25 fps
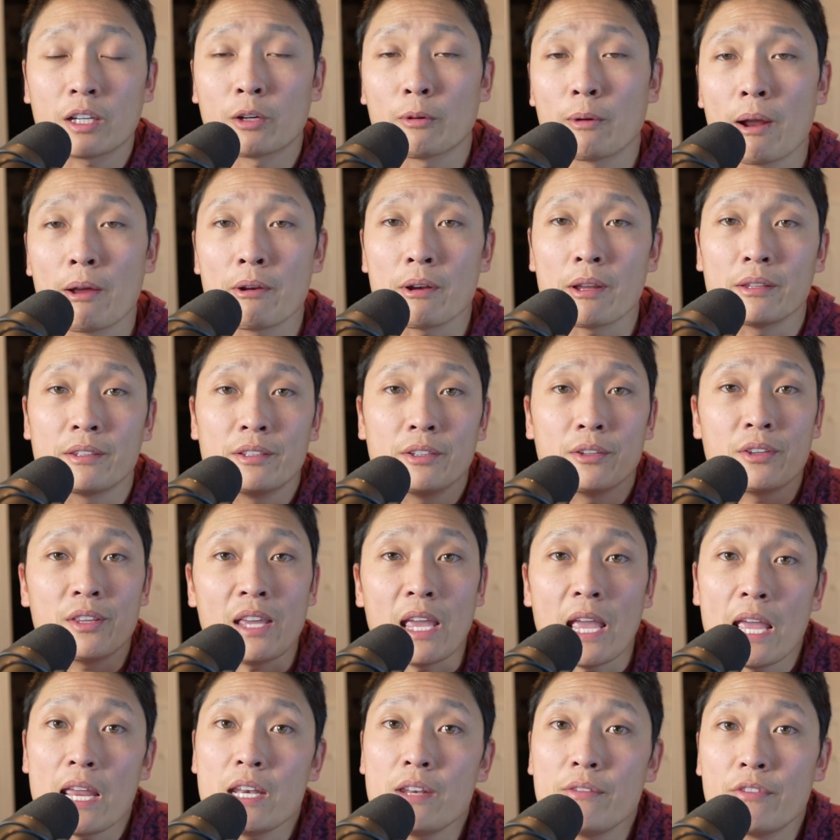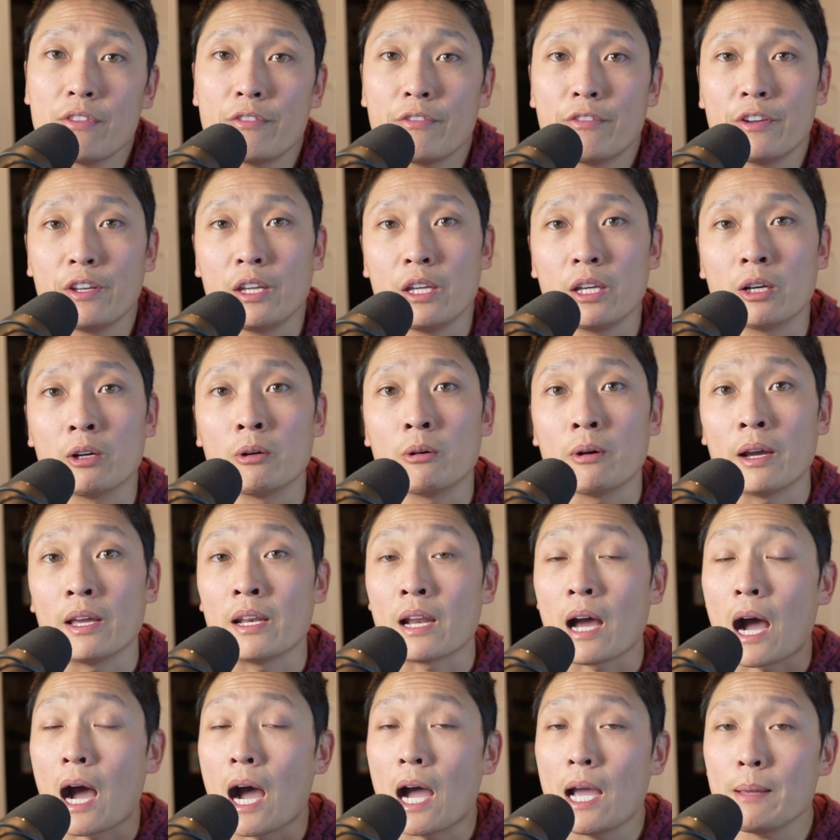around until the end of the video,
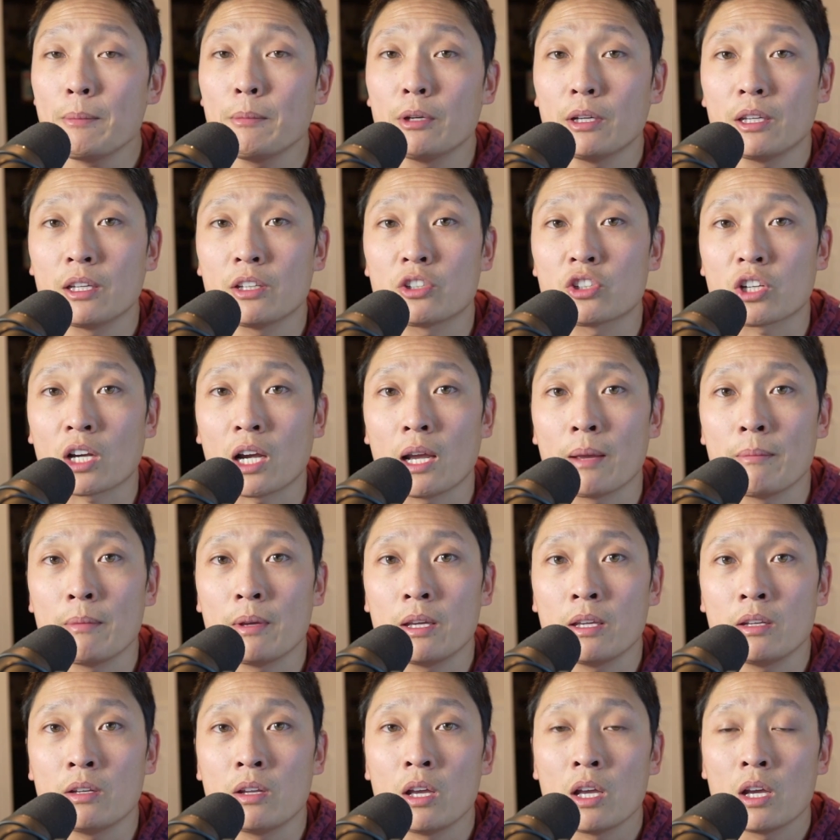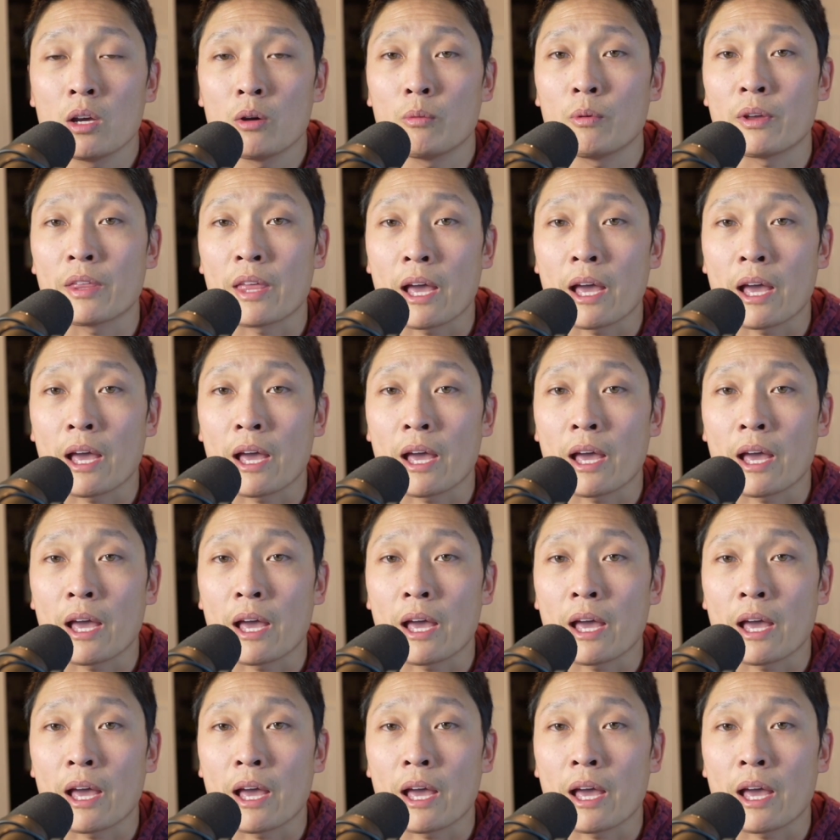and I'm going to chime in with